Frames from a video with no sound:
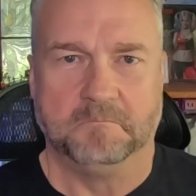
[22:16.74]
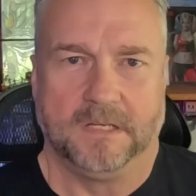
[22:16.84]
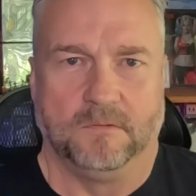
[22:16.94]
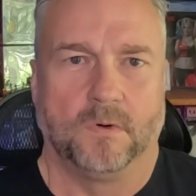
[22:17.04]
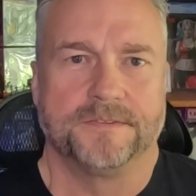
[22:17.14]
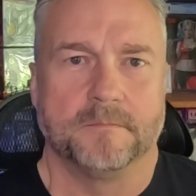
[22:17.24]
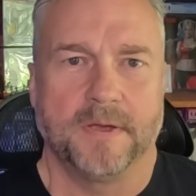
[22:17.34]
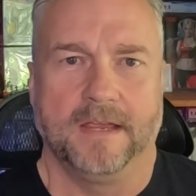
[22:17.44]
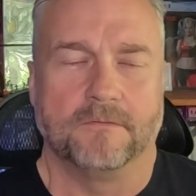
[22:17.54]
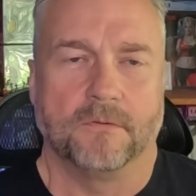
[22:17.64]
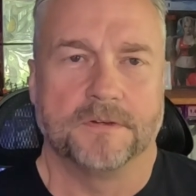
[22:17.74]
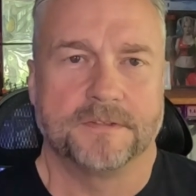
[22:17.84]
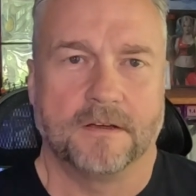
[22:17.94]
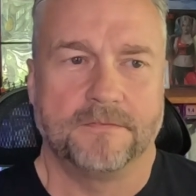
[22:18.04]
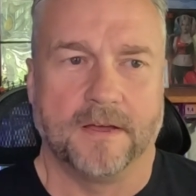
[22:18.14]
it wasn't paying for
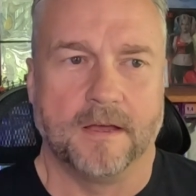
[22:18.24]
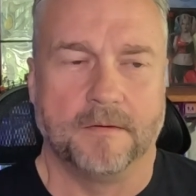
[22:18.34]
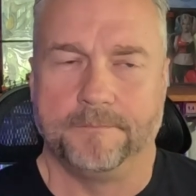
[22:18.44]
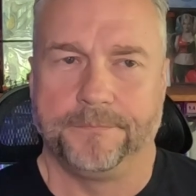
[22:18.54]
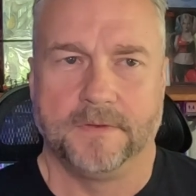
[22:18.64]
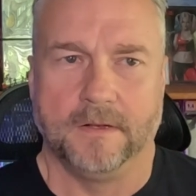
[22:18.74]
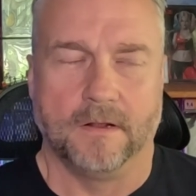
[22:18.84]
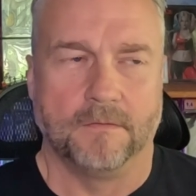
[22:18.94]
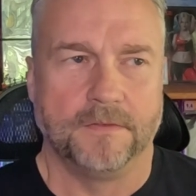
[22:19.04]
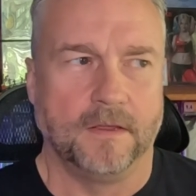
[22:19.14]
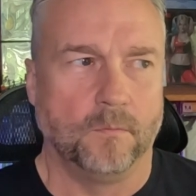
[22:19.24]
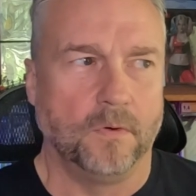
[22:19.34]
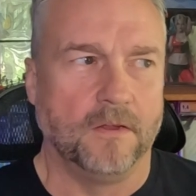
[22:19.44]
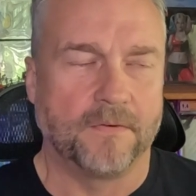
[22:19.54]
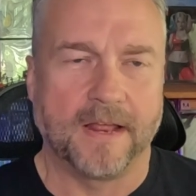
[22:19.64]
itself.
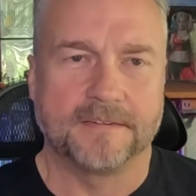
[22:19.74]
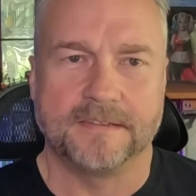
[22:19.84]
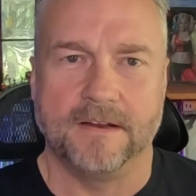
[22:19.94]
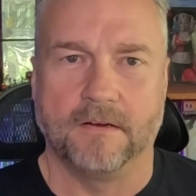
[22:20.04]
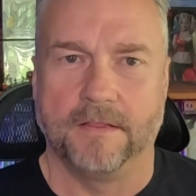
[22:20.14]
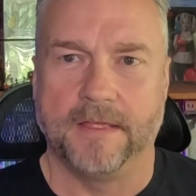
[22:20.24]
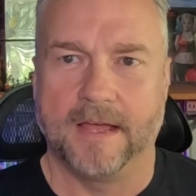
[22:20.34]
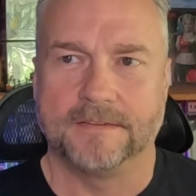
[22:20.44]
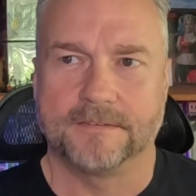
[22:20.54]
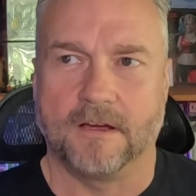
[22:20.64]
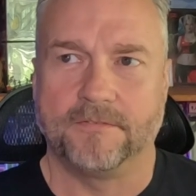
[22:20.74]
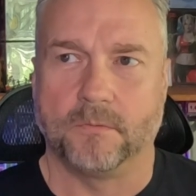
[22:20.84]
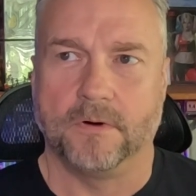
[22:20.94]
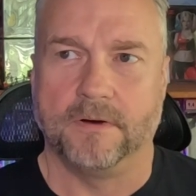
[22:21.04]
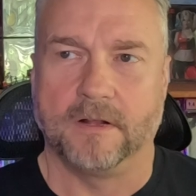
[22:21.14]
If I'd have stayed on that
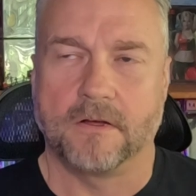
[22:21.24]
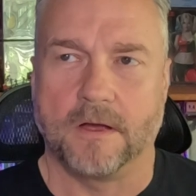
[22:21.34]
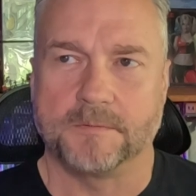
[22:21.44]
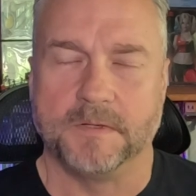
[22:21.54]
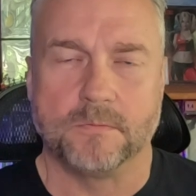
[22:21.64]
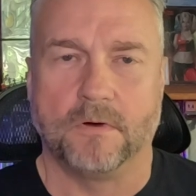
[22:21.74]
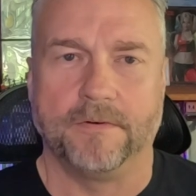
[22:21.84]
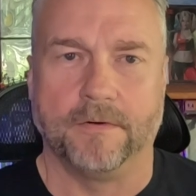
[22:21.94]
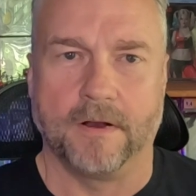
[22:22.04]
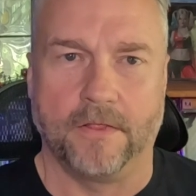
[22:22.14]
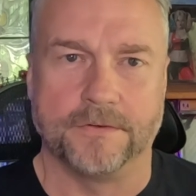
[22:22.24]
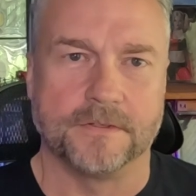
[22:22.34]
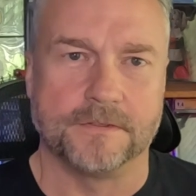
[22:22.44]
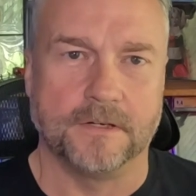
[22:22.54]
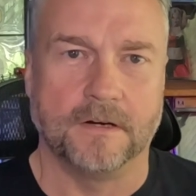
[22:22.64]
software, it'd cost me $1,200
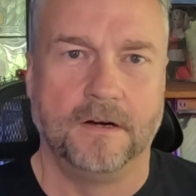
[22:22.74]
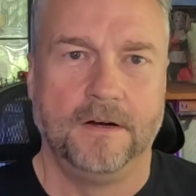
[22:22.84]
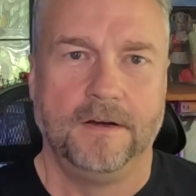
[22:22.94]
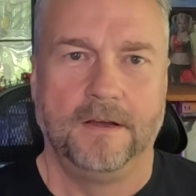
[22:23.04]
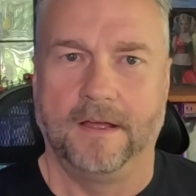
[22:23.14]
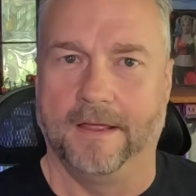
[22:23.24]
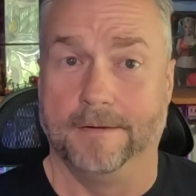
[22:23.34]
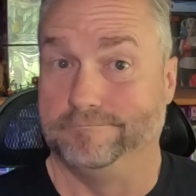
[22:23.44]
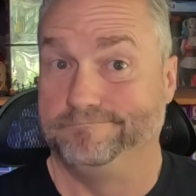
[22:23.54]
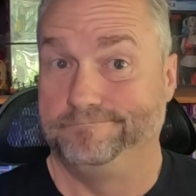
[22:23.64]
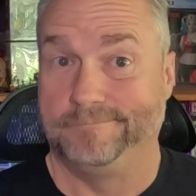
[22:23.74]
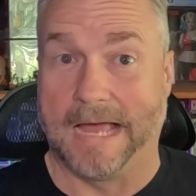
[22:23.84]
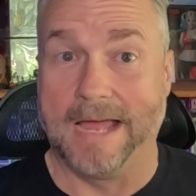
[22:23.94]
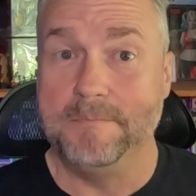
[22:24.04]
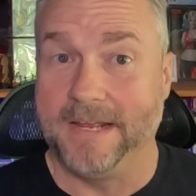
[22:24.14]
this year, and
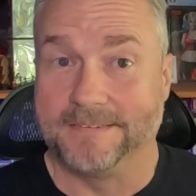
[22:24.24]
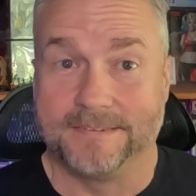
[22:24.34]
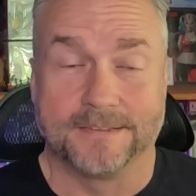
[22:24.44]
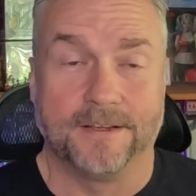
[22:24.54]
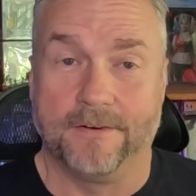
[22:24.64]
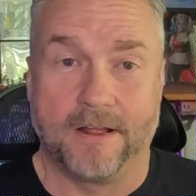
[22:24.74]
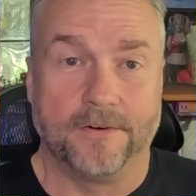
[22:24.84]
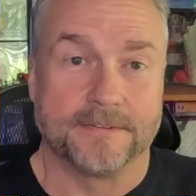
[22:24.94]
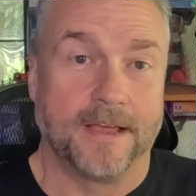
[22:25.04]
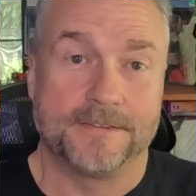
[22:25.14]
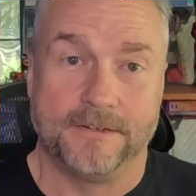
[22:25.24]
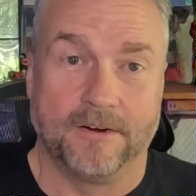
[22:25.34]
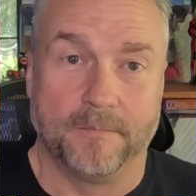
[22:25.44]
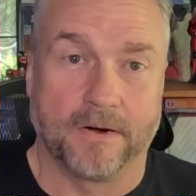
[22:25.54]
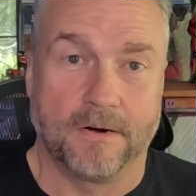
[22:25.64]
I made $600 last
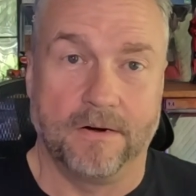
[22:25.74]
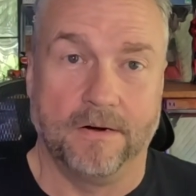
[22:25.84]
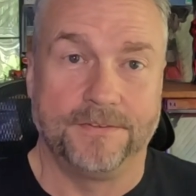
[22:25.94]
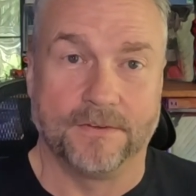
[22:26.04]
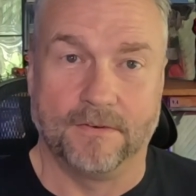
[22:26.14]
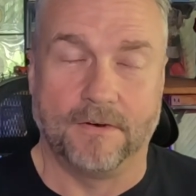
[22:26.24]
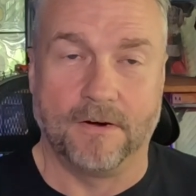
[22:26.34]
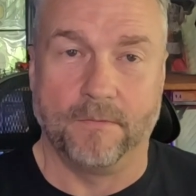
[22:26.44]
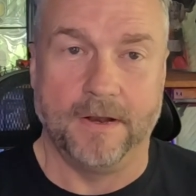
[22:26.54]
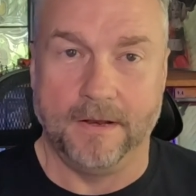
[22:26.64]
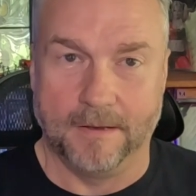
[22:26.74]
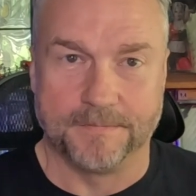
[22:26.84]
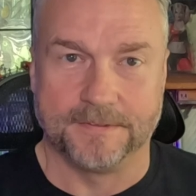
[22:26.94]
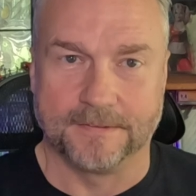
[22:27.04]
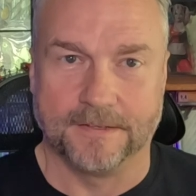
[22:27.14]
year on Mercari, so already I'm
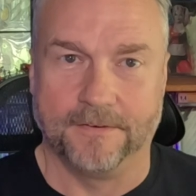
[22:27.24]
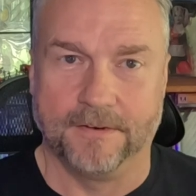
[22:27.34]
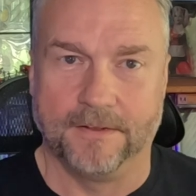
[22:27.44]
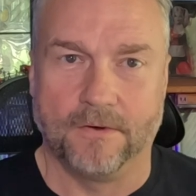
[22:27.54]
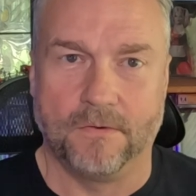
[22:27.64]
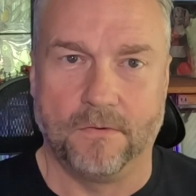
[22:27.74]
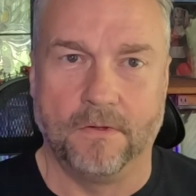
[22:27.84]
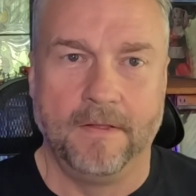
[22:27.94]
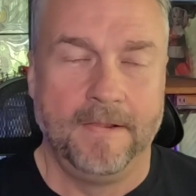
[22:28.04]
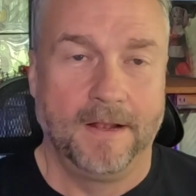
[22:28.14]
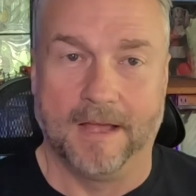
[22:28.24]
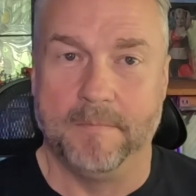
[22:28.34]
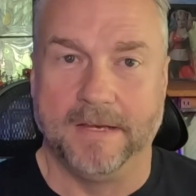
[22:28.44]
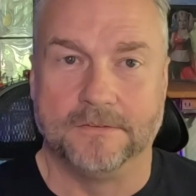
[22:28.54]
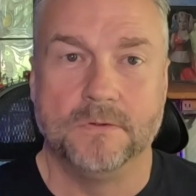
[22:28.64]
$600 in the hole. I
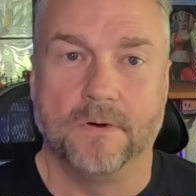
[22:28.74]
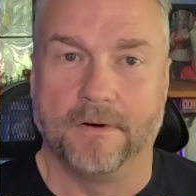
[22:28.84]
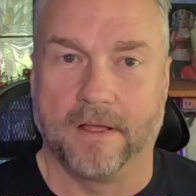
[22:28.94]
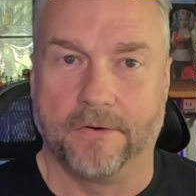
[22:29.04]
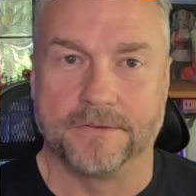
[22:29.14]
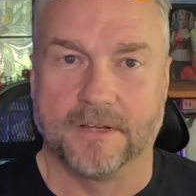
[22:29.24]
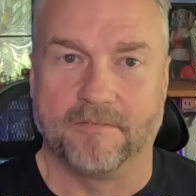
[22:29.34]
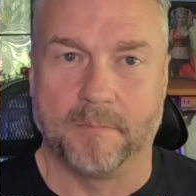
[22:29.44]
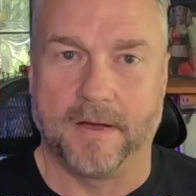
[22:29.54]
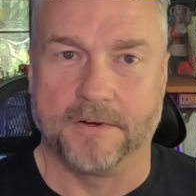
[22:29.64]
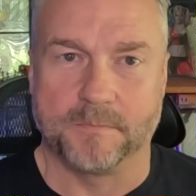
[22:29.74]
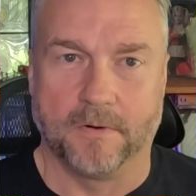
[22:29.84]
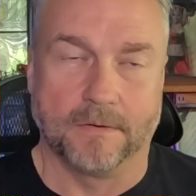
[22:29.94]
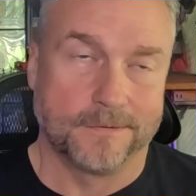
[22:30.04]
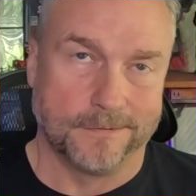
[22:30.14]
made $200 off of
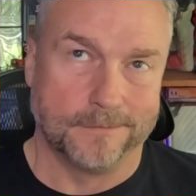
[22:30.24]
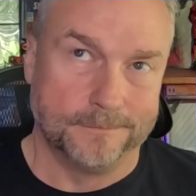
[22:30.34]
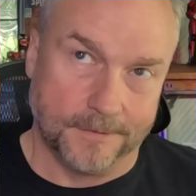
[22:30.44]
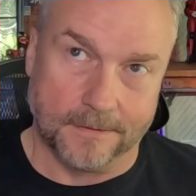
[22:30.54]
Poshmark, so